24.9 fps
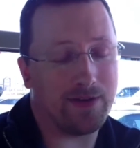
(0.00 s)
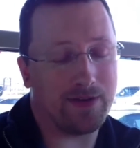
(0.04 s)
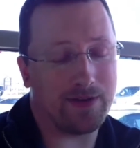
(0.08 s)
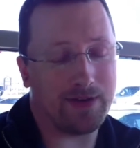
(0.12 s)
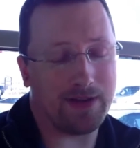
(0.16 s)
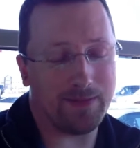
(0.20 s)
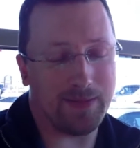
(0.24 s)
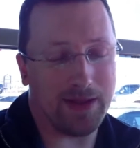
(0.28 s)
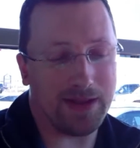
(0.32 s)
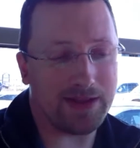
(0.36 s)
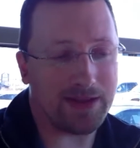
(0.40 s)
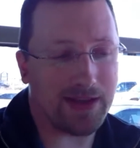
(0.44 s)

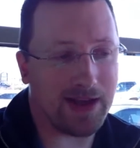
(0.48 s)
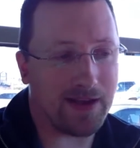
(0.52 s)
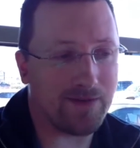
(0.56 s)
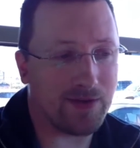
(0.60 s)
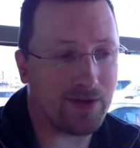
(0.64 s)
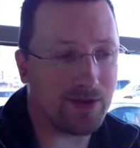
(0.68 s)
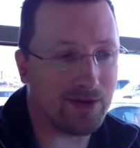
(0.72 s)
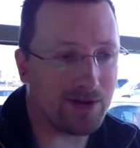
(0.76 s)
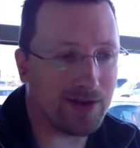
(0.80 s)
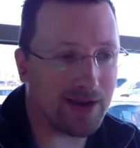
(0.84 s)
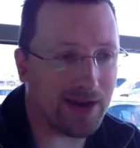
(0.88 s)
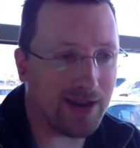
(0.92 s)
for me to
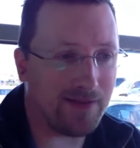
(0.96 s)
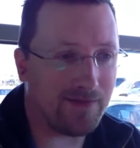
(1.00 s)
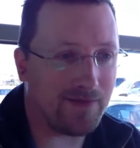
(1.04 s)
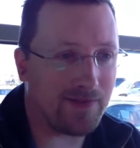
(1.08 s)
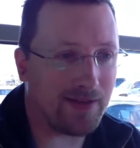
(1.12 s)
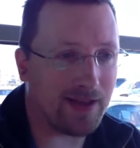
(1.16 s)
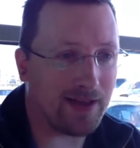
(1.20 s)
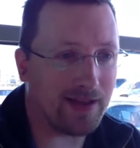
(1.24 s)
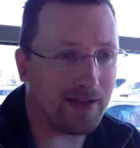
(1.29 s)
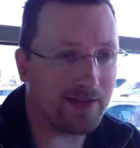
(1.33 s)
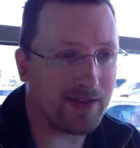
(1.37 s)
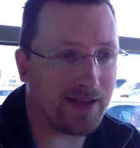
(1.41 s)
have a good
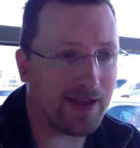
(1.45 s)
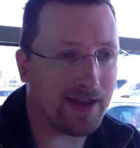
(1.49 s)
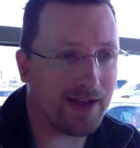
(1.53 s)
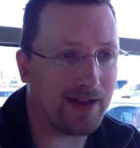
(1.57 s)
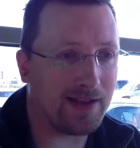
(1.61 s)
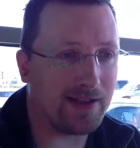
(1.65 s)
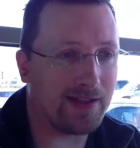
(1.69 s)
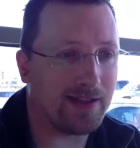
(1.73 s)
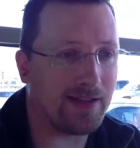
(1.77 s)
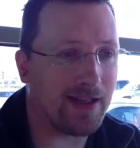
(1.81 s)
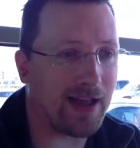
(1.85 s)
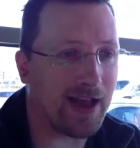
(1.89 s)
living,
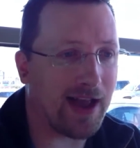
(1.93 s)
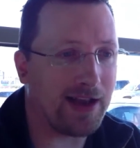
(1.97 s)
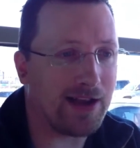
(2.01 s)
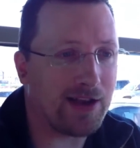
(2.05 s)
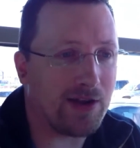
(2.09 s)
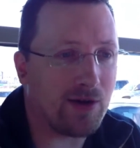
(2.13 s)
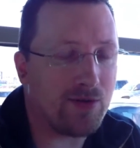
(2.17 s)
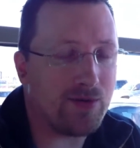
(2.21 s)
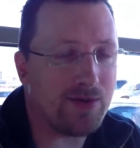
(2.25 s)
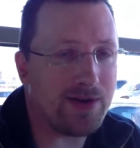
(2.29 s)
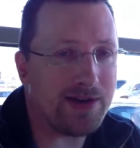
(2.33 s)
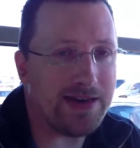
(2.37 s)
then I
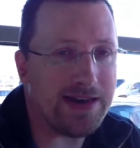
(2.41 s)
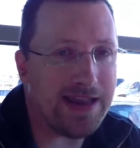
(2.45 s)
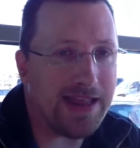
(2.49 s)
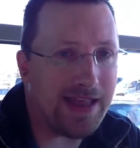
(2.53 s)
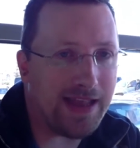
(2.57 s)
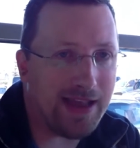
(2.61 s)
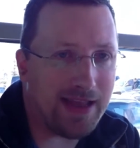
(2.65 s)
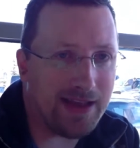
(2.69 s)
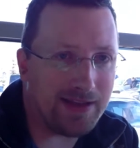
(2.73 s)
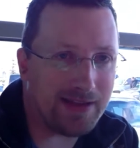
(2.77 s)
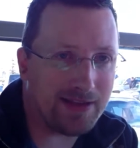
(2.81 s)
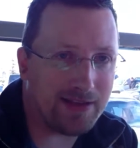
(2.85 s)
don't
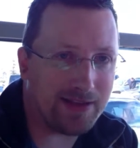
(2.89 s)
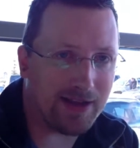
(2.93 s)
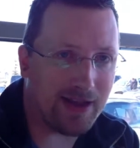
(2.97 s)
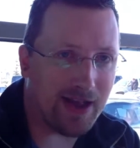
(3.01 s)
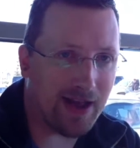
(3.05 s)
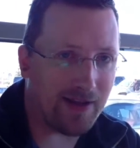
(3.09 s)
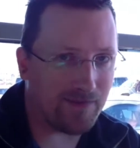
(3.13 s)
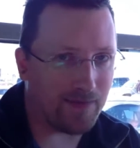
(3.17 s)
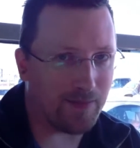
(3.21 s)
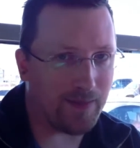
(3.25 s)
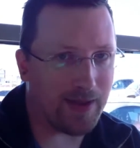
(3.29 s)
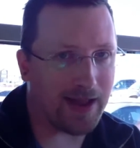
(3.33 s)
need
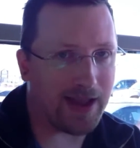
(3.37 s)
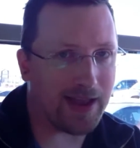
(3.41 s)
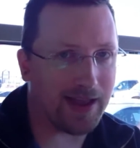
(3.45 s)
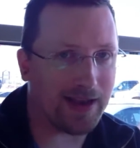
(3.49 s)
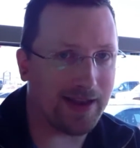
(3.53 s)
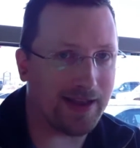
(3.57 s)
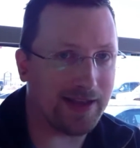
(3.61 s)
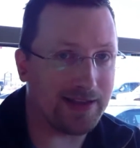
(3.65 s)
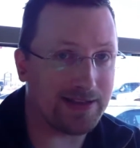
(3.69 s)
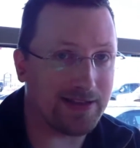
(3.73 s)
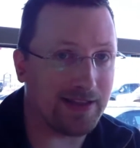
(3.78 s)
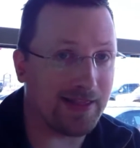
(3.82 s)
to have a
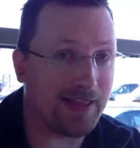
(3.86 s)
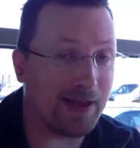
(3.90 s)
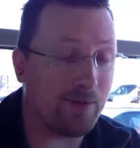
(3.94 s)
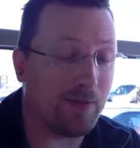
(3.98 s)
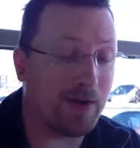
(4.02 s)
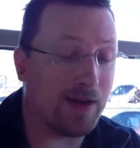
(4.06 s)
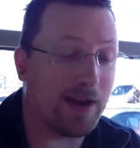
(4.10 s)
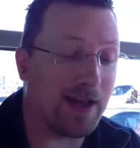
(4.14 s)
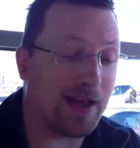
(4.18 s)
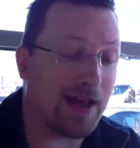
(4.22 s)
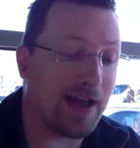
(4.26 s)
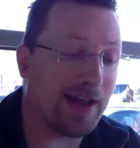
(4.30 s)
mega list. And
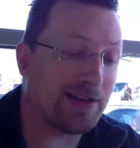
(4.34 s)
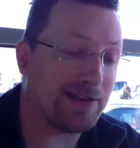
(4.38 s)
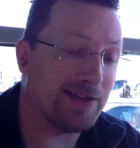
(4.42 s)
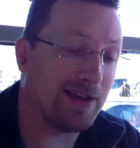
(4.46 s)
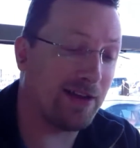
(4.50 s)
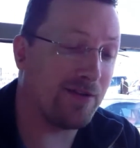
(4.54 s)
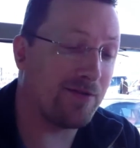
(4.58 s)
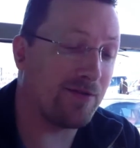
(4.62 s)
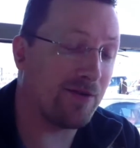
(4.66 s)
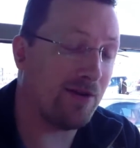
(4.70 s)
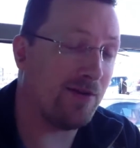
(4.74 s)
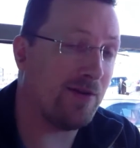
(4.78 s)
then when I
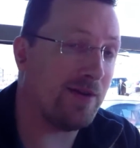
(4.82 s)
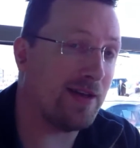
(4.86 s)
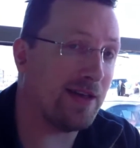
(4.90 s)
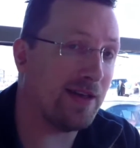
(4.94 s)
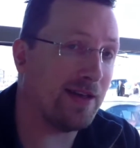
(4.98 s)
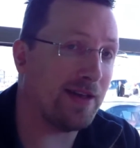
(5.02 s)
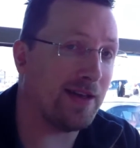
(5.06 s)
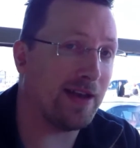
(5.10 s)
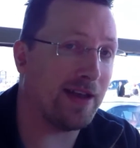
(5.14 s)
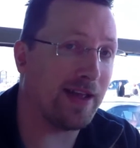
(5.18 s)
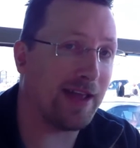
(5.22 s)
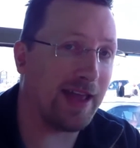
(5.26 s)
actually grow
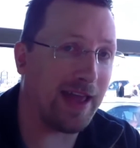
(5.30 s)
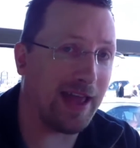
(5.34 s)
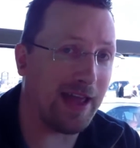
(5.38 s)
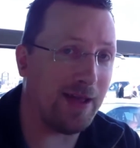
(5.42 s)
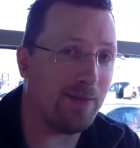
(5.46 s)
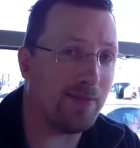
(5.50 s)
it and